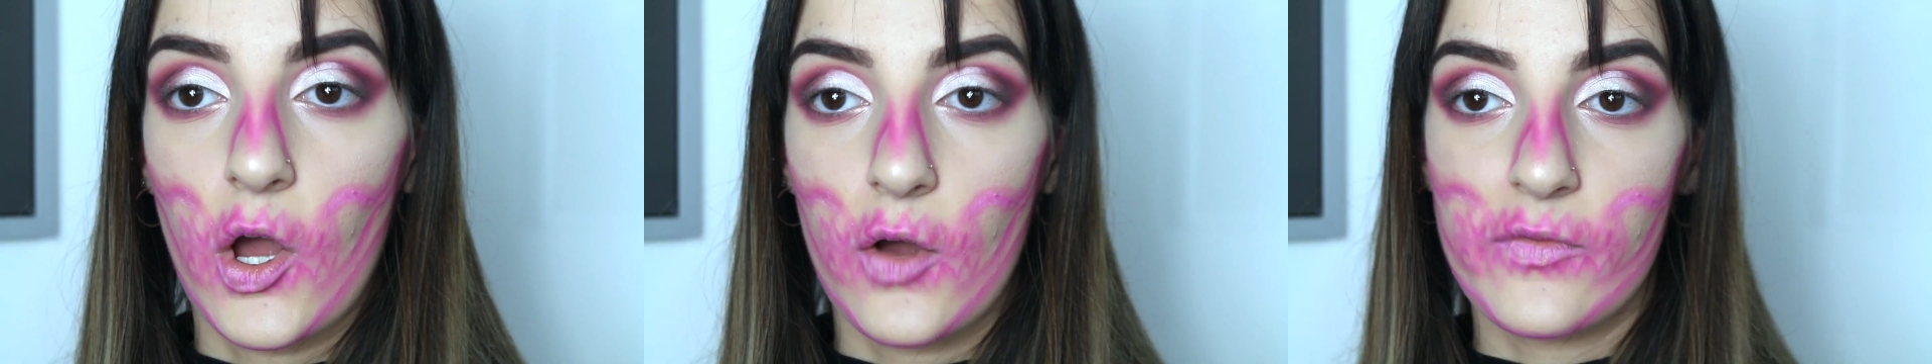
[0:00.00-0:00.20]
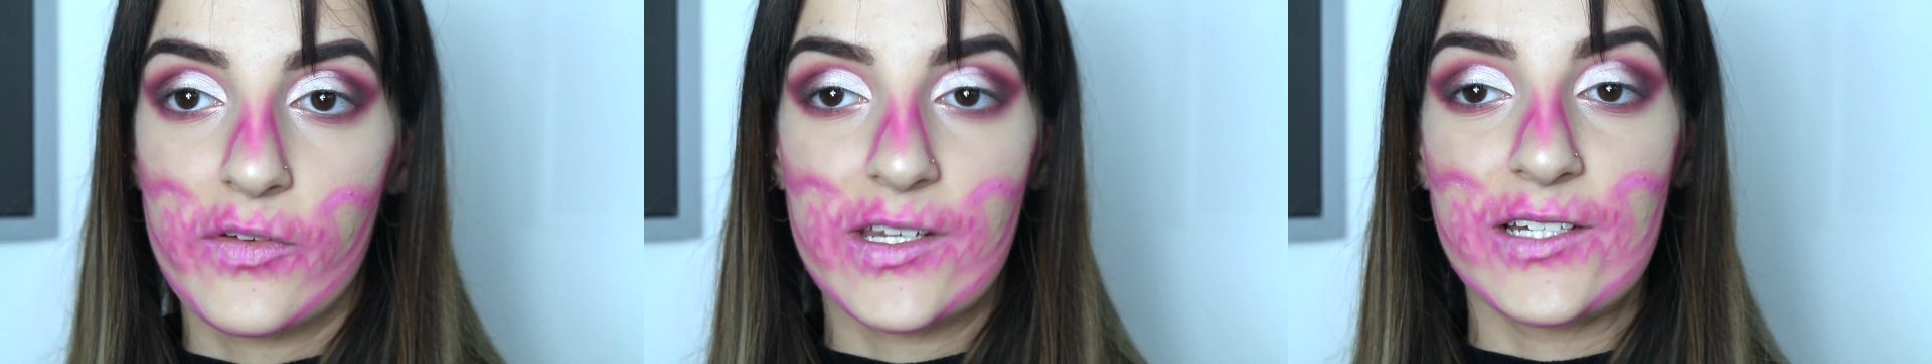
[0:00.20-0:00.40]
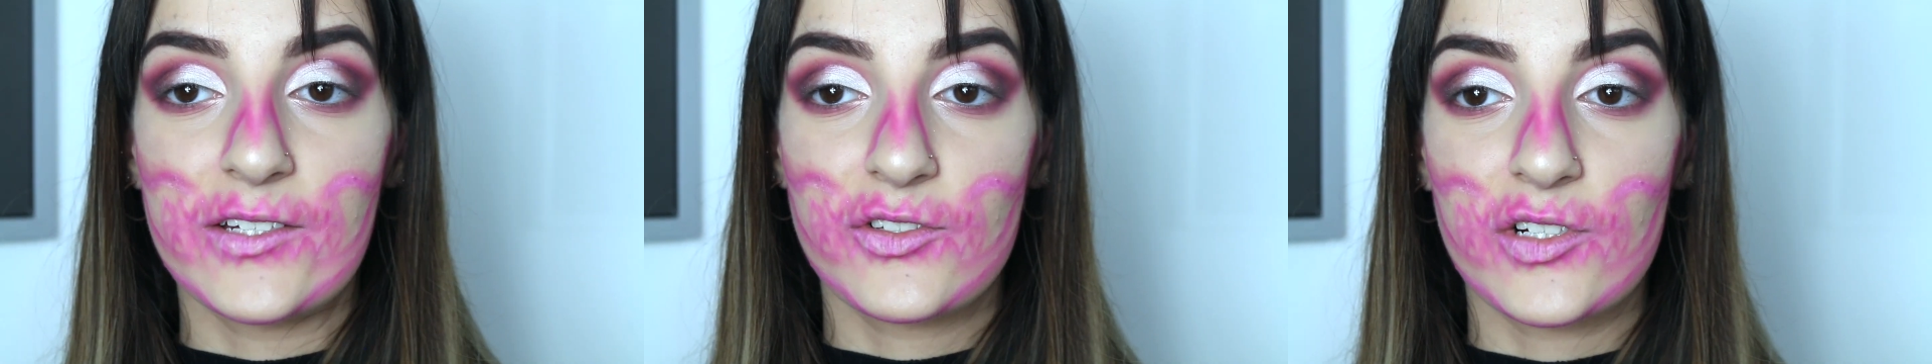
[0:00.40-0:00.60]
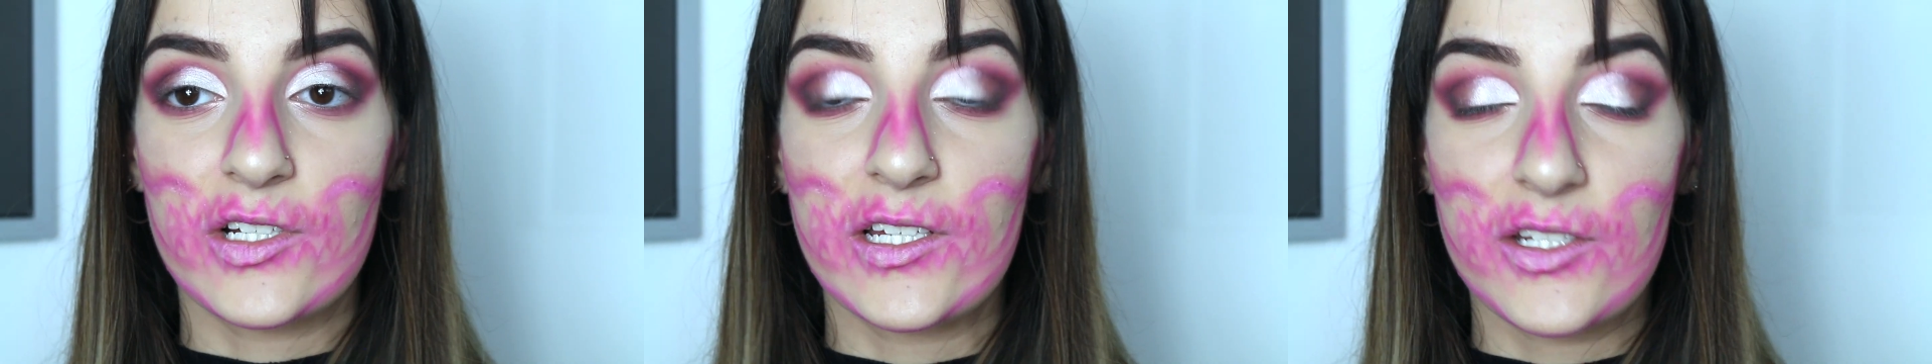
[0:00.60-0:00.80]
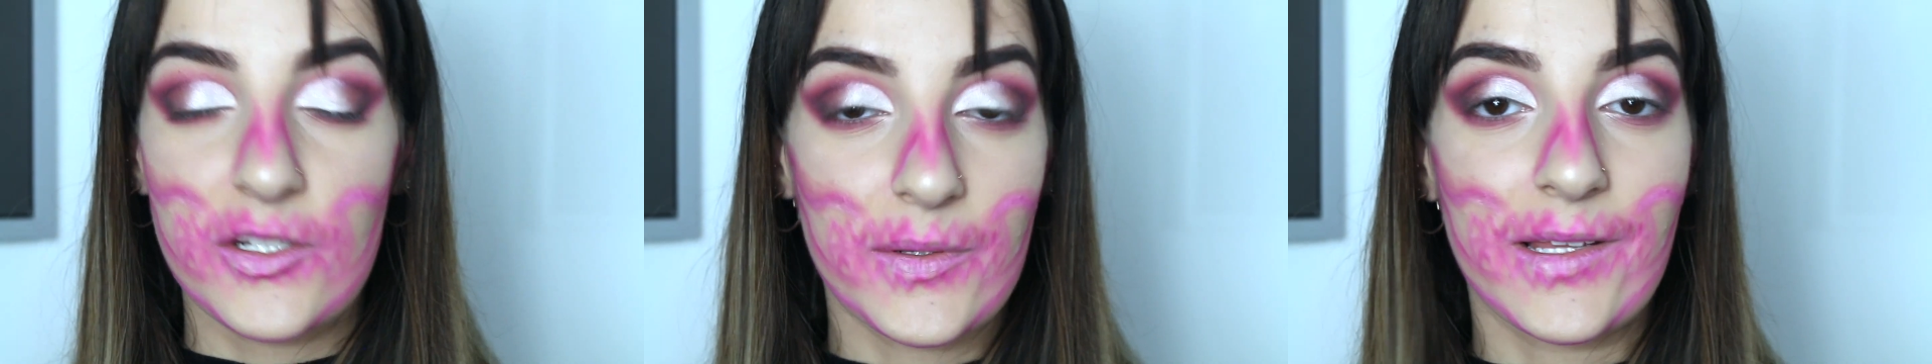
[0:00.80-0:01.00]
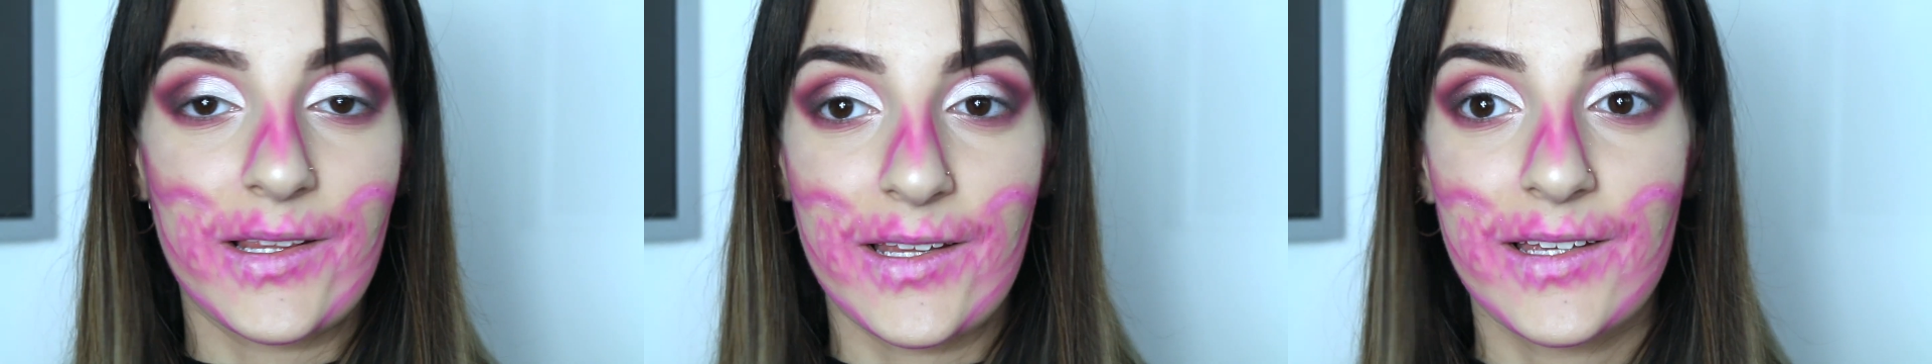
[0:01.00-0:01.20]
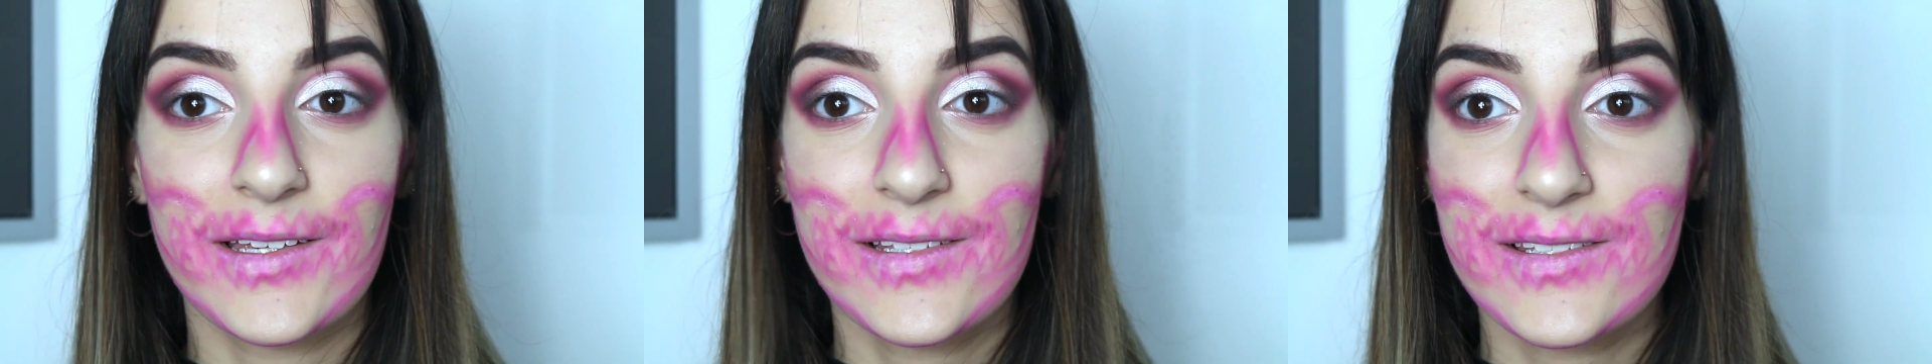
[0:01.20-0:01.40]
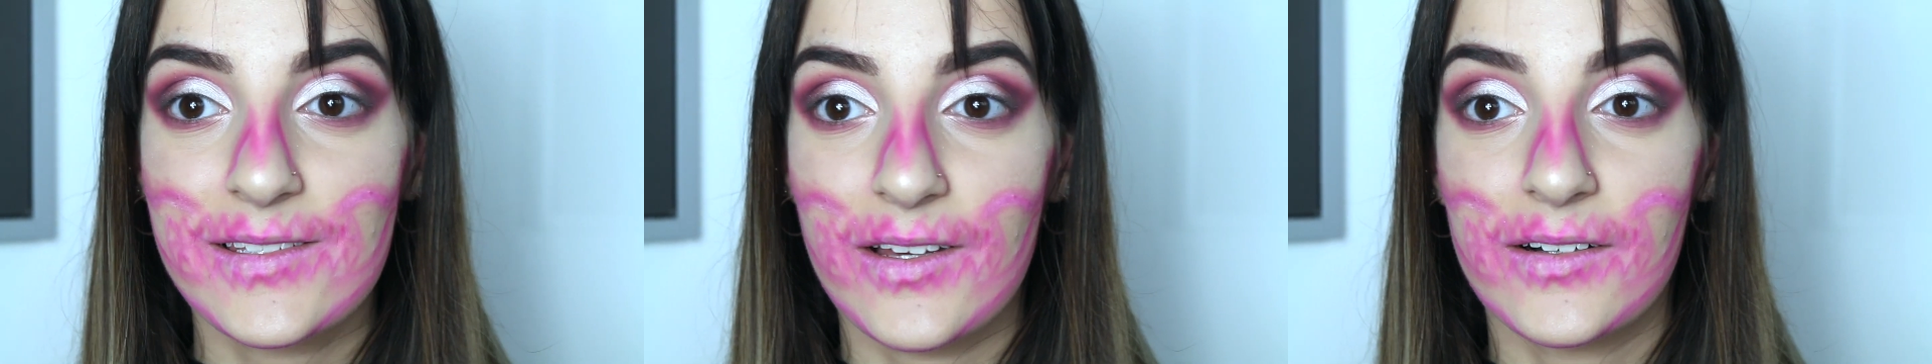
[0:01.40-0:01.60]
literally doing
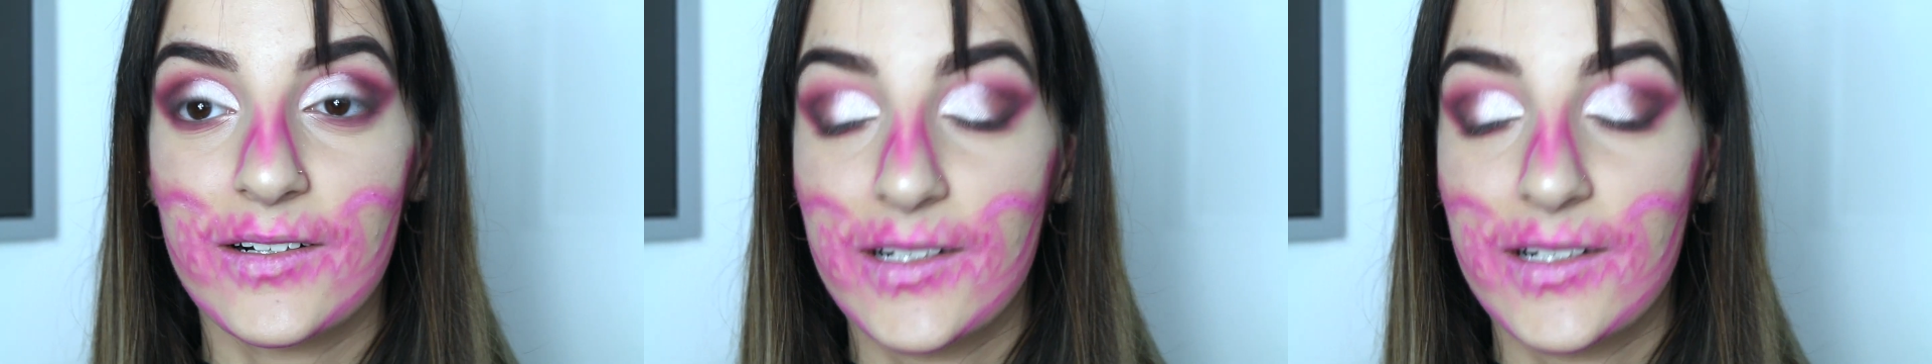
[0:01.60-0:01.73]
this,